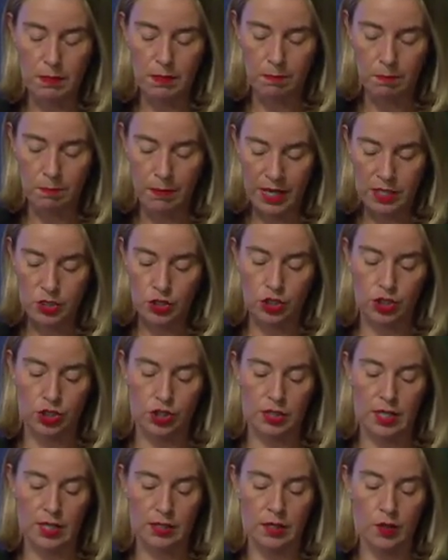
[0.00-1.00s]
much
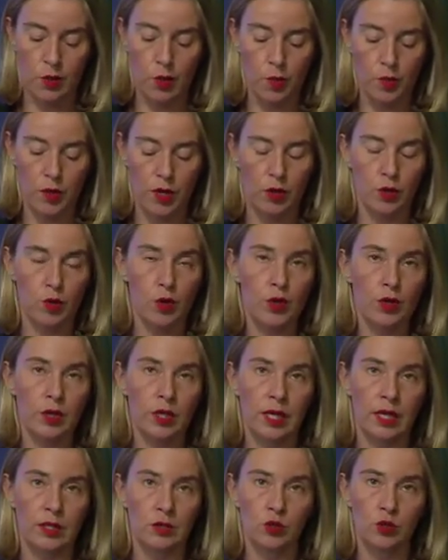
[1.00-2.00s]
that the European Union
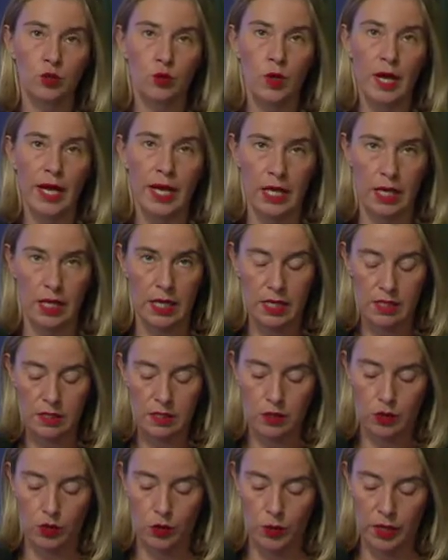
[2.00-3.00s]
can do and
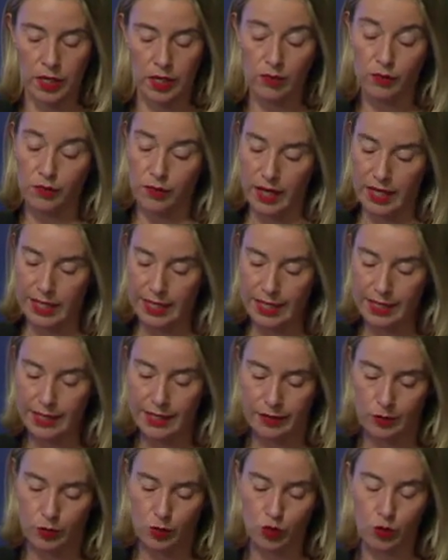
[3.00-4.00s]
is doing,
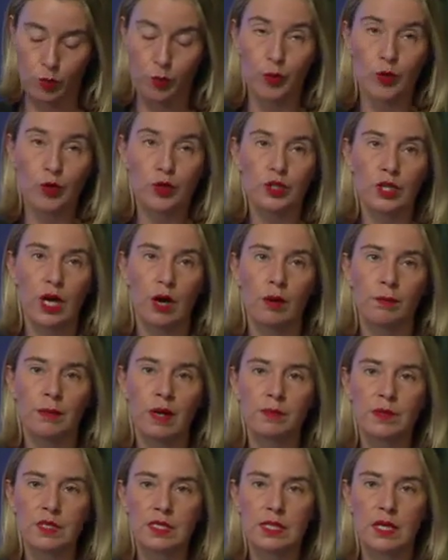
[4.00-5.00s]
finally, to support our
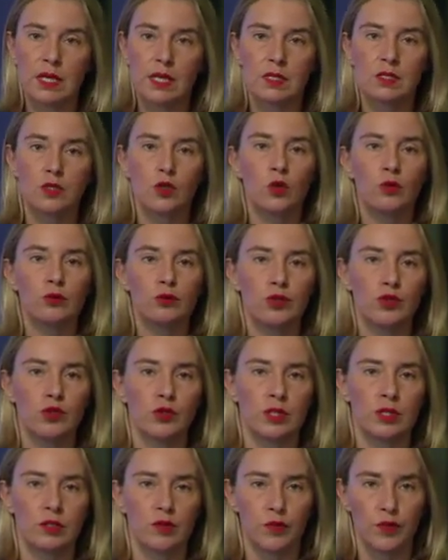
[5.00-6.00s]
member states also
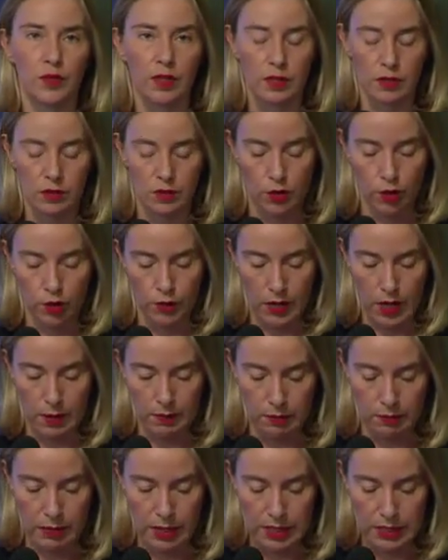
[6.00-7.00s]
in the field of
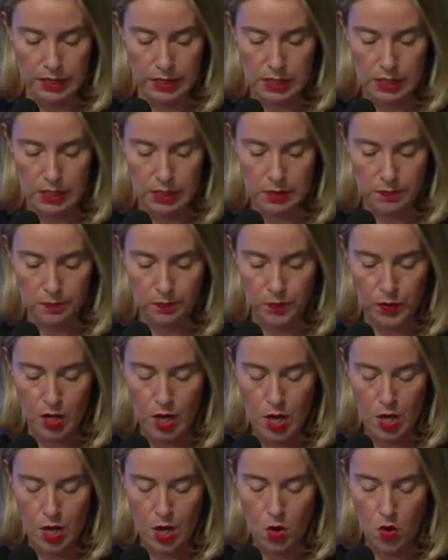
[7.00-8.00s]
capabilities.
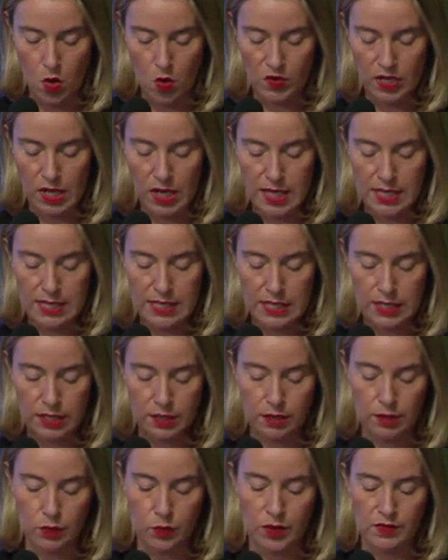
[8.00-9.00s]
Over the last
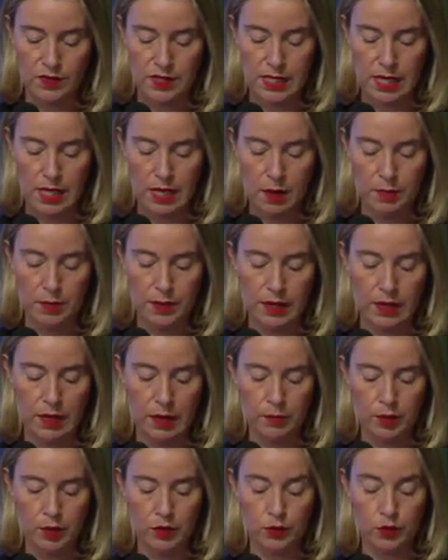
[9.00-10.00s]
year, we have set up a
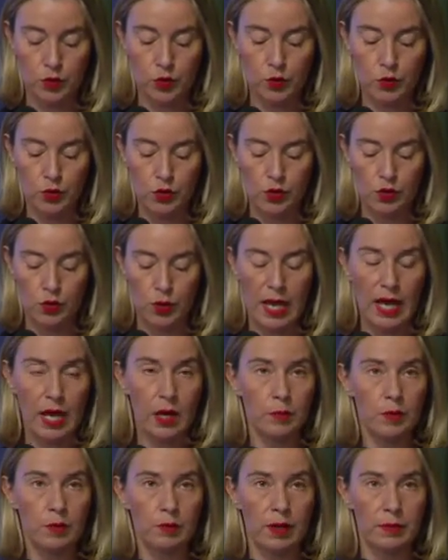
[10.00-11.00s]
number of tools to
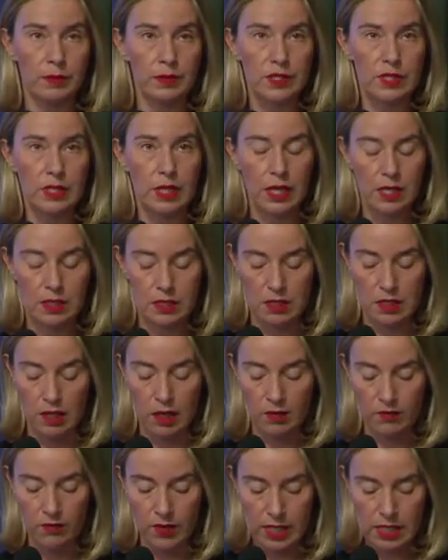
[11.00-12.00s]
help member states
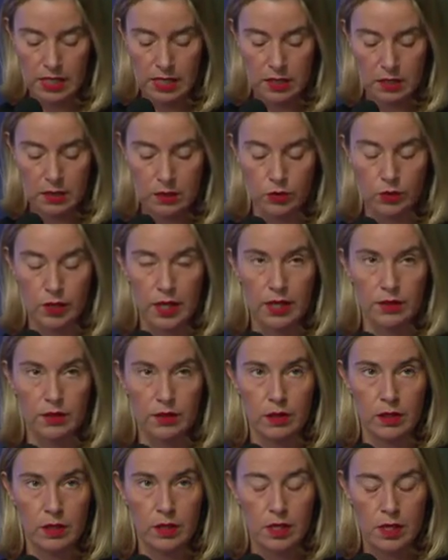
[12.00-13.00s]
invest
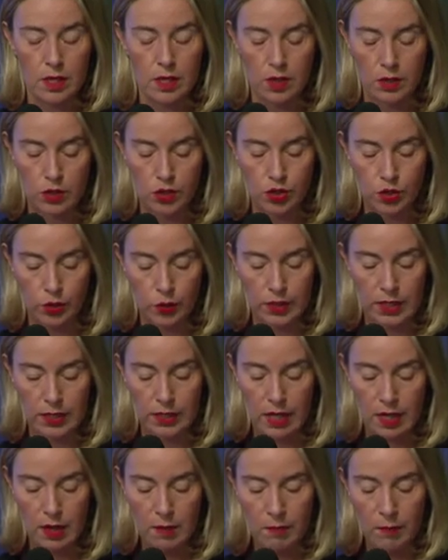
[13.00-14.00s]
together so that
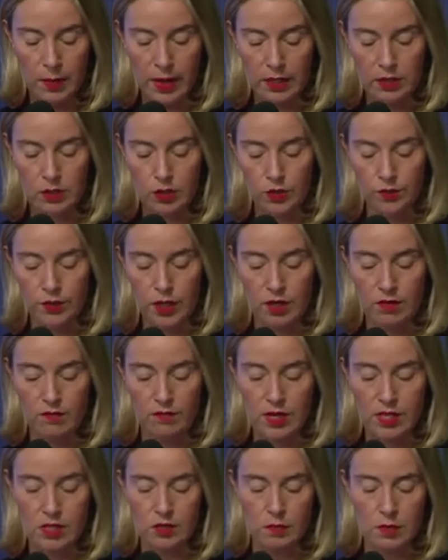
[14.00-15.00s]
the impact of their
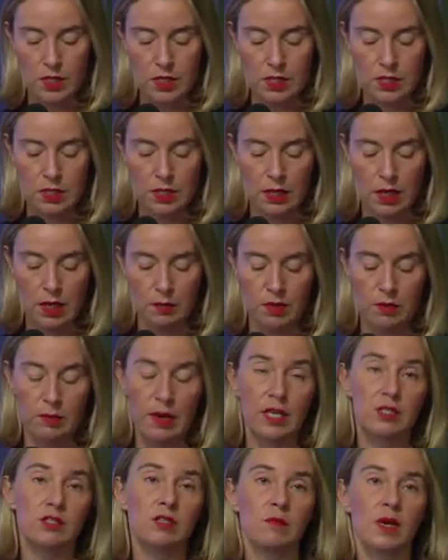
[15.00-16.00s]
investments can be
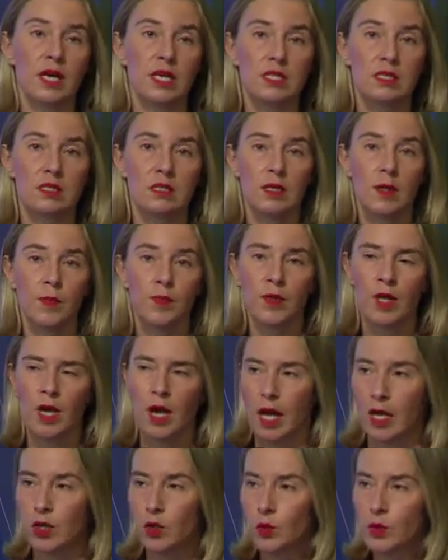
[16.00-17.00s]
maximized.
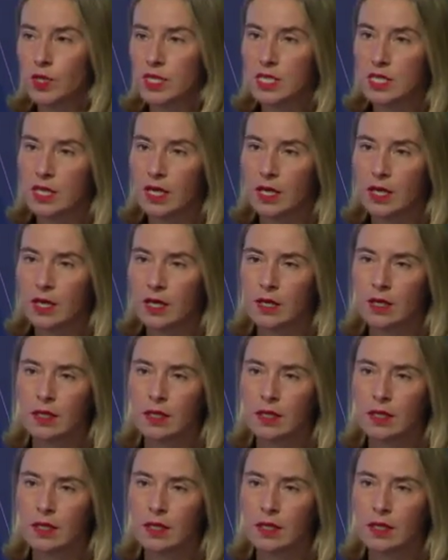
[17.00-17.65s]
I always say